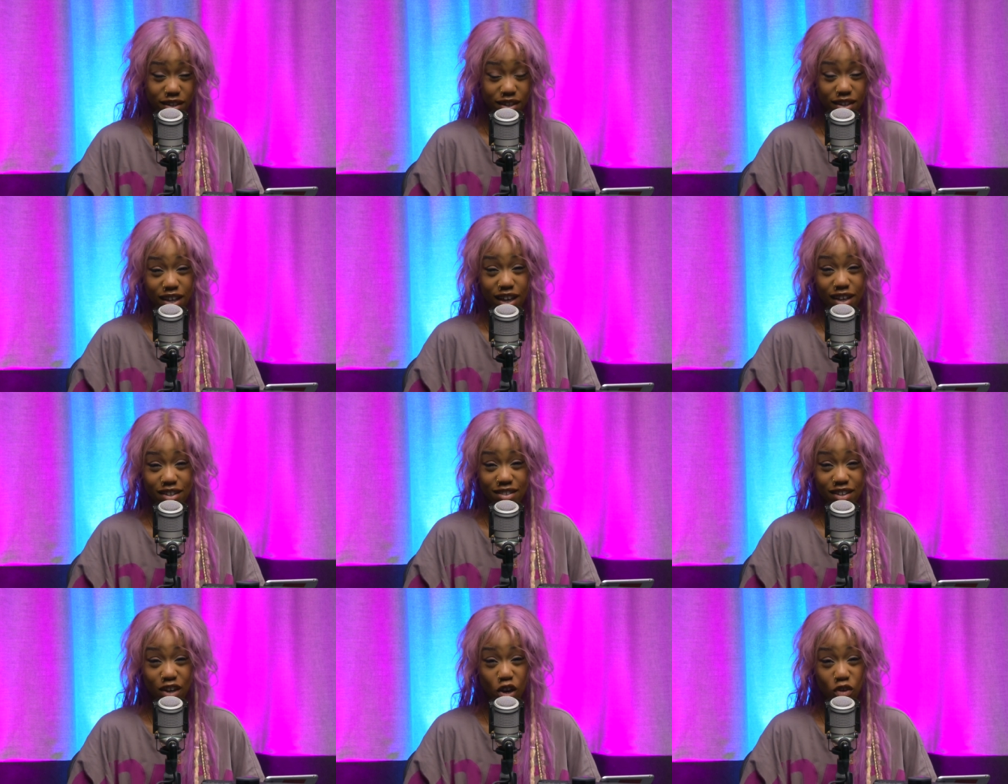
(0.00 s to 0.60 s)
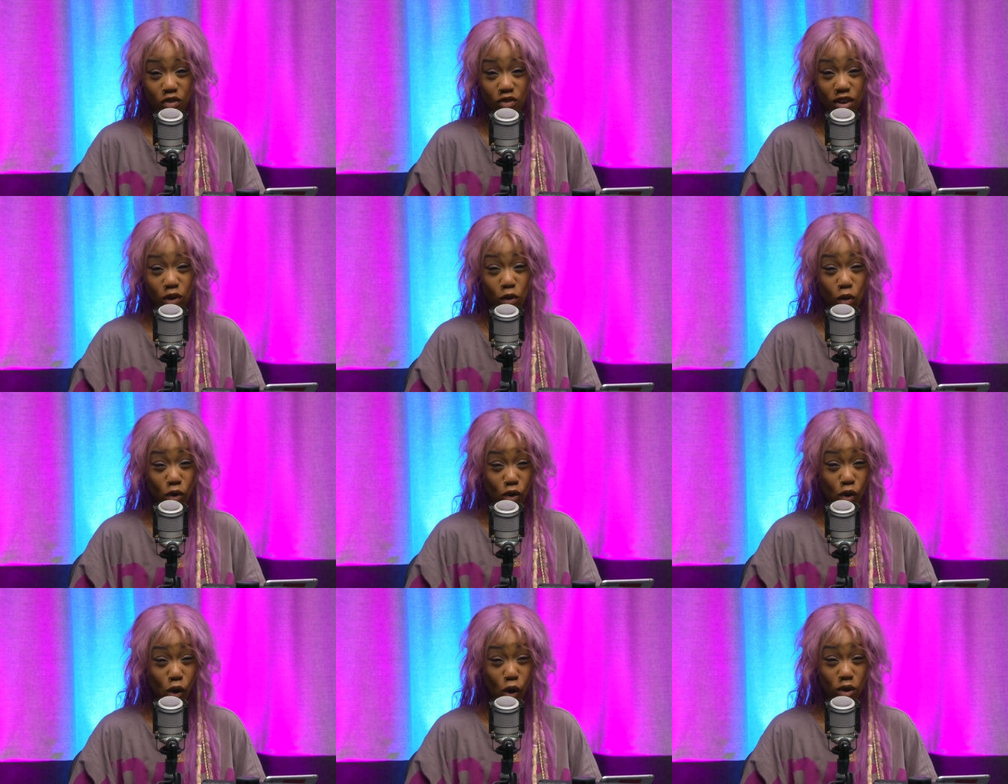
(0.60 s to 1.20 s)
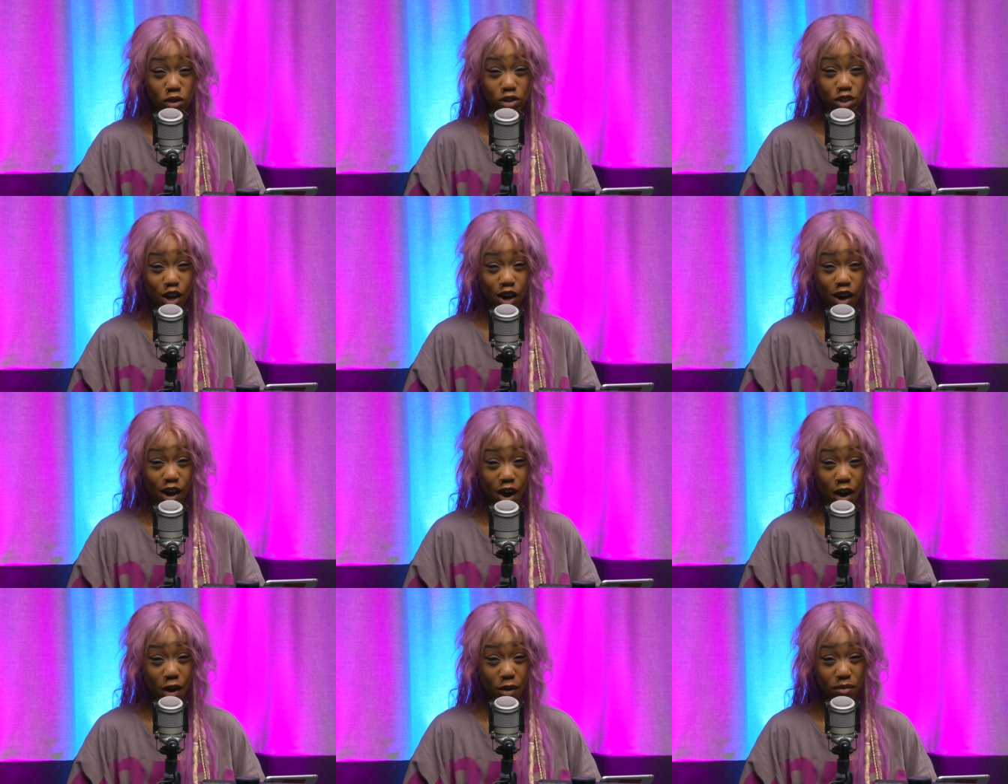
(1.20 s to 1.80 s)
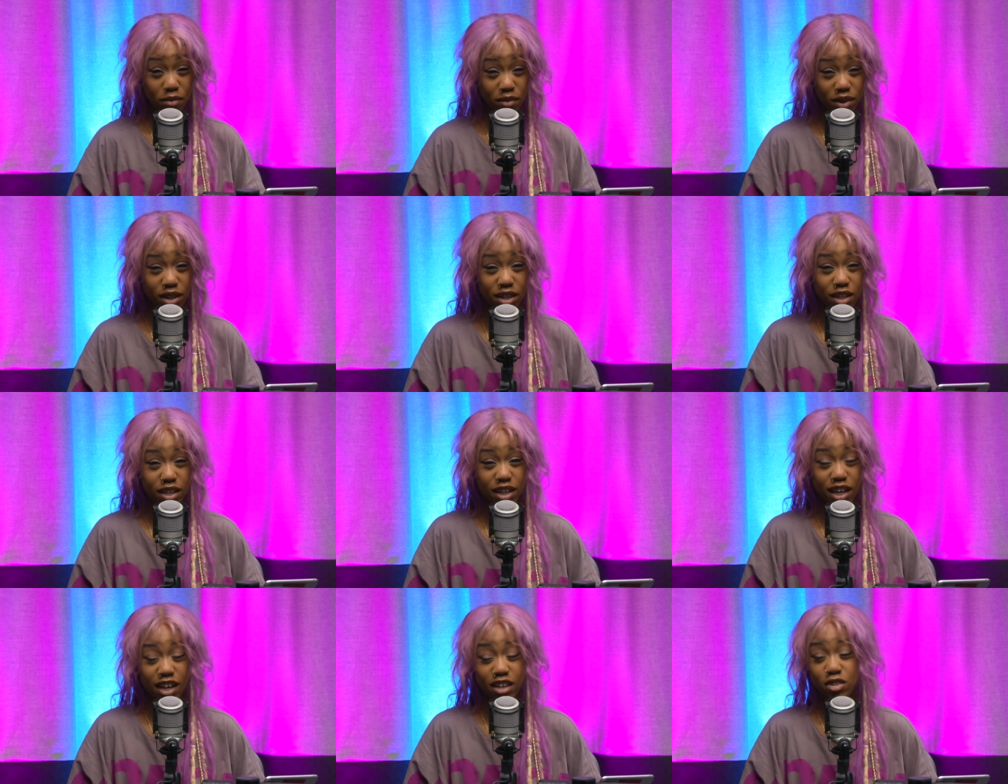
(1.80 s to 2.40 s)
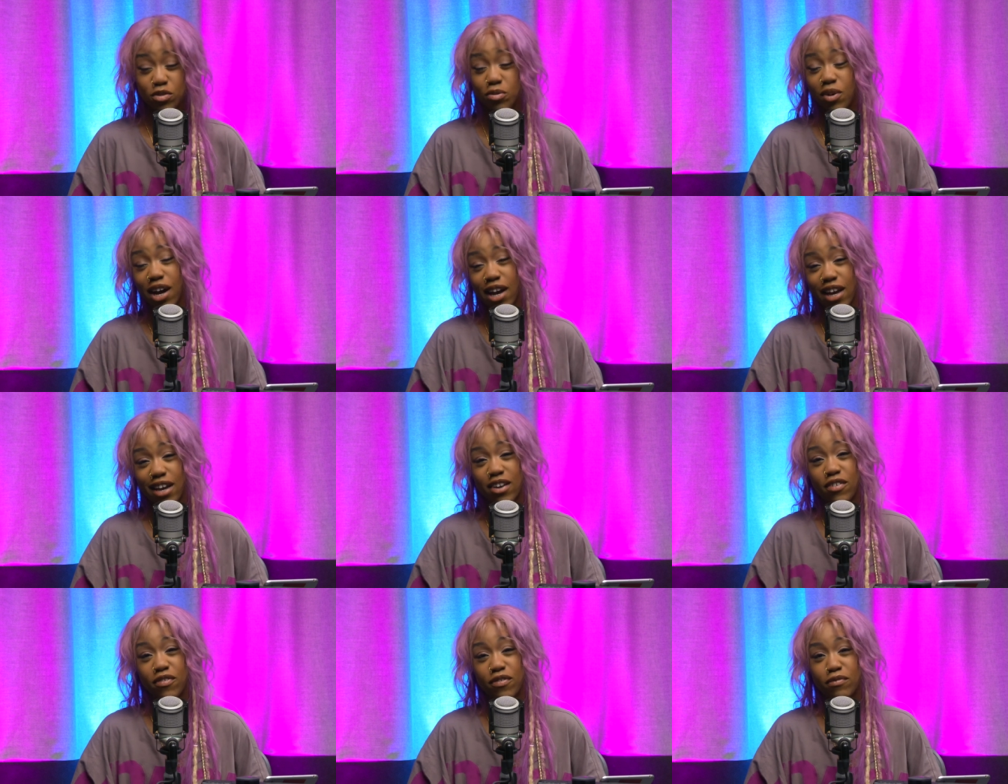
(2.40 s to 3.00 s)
ex-girlfriend or long-term ex-wife,